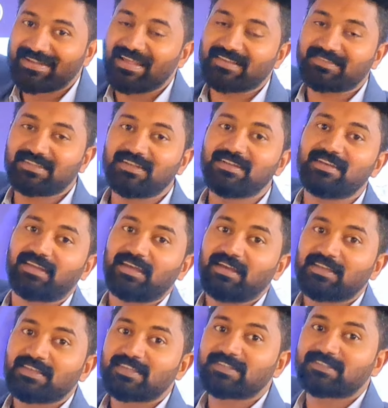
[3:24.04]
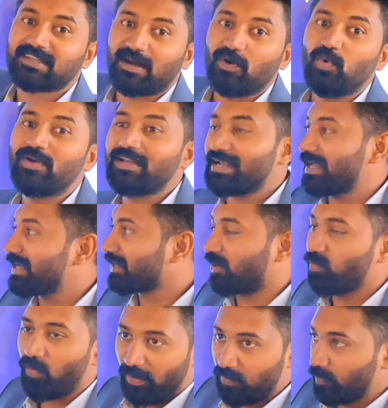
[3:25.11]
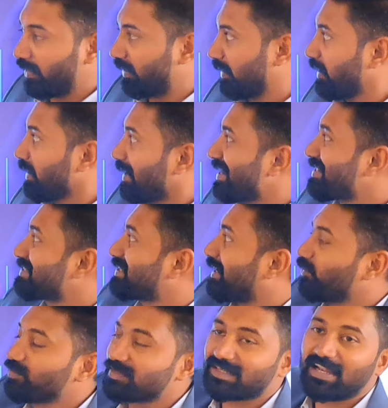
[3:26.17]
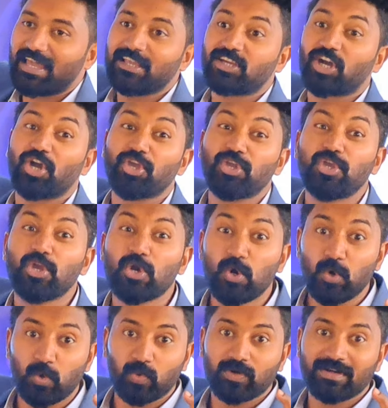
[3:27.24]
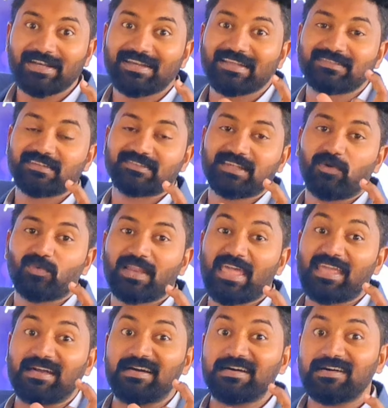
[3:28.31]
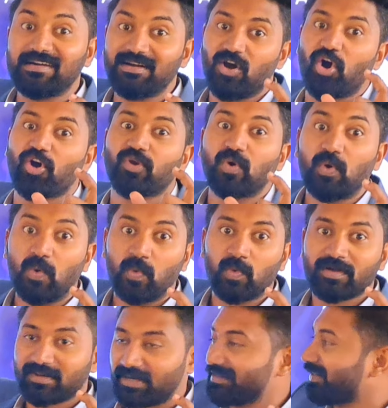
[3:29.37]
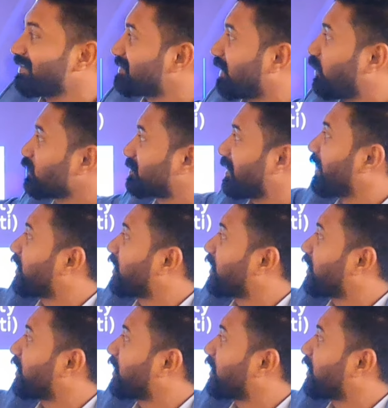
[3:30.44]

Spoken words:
it doesn't sound like a vowel. It sounds like U. It doesn't sound like a or U, right? It sounds